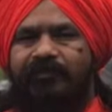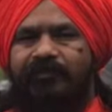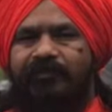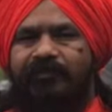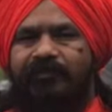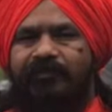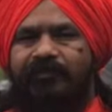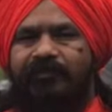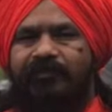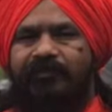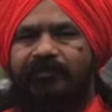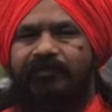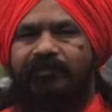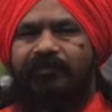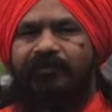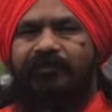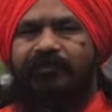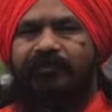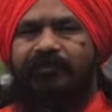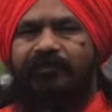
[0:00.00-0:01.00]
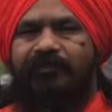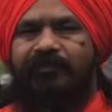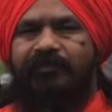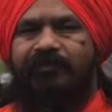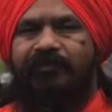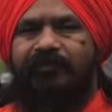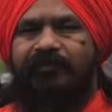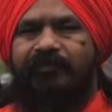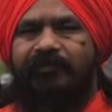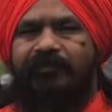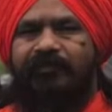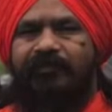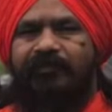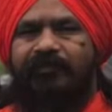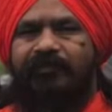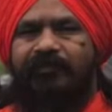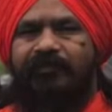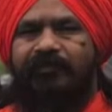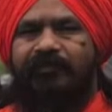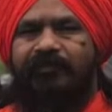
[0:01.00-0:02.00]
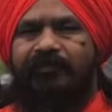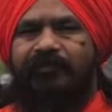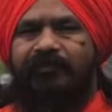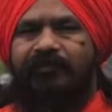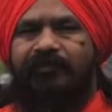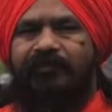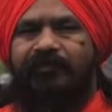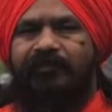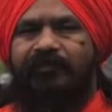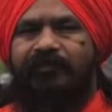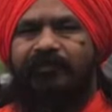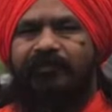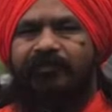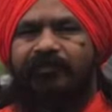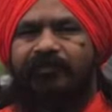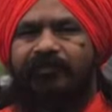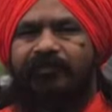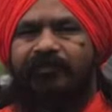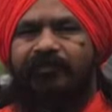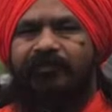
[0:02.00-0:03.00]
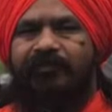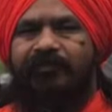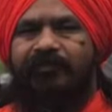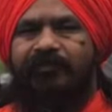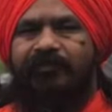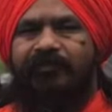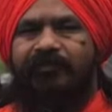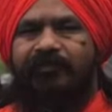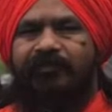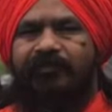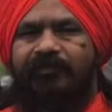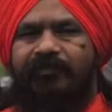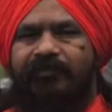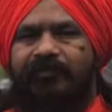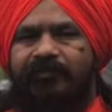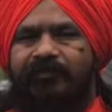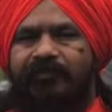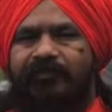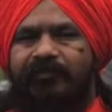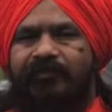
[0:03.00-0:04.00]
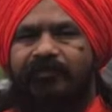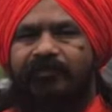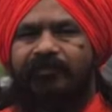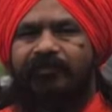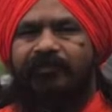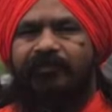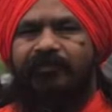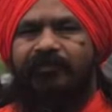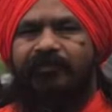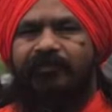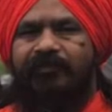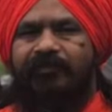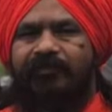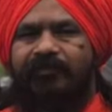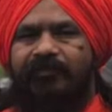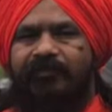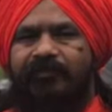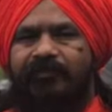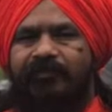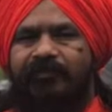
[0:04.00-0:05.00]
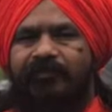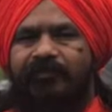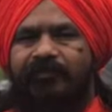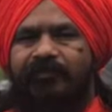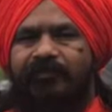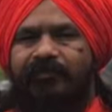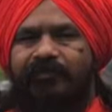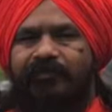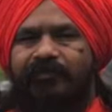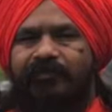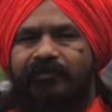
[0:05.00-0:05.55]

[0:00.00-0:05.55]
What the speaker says: This person isn't speaking.